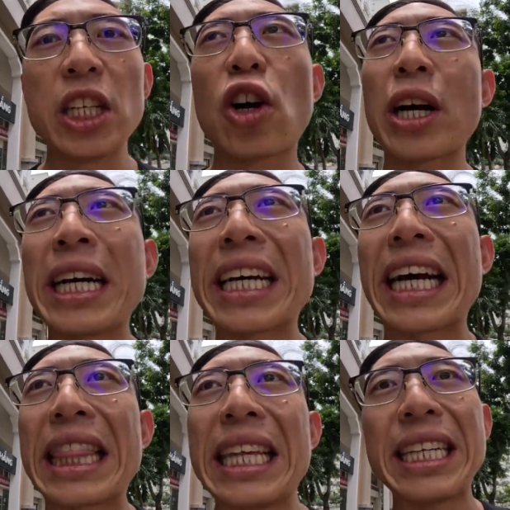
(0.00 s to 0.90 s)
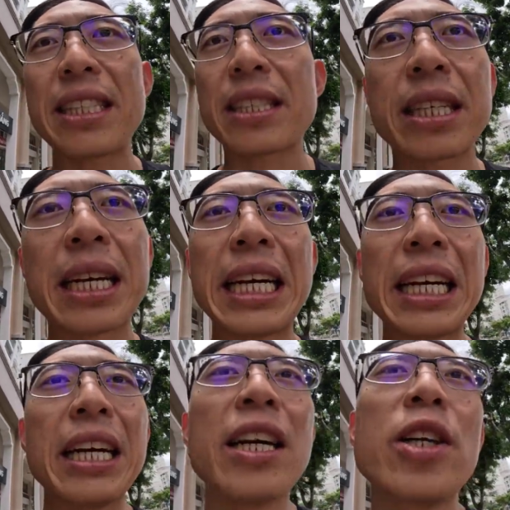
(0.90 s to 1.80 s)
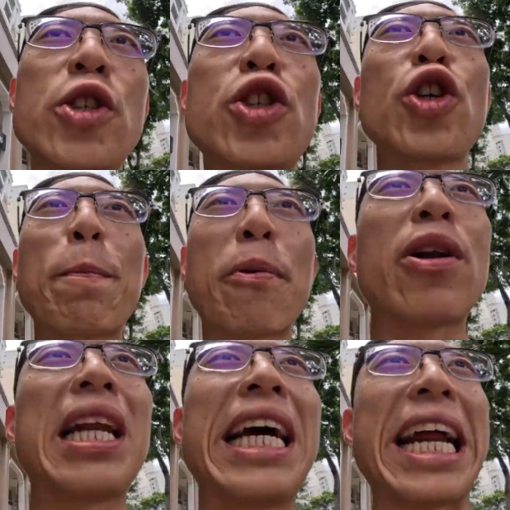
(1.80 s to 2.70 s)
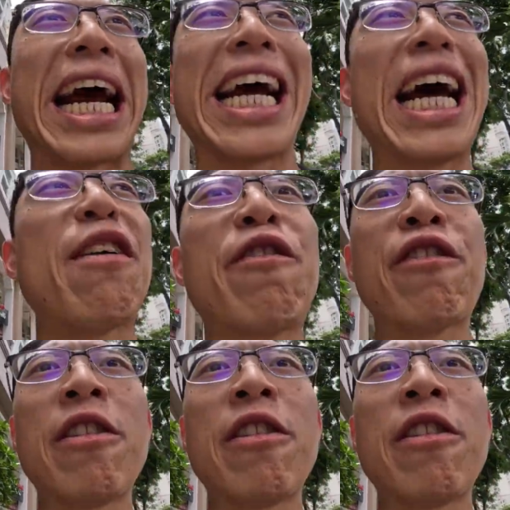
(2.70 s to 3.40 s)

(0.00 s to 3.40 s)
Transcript: you're going to get this super lit AF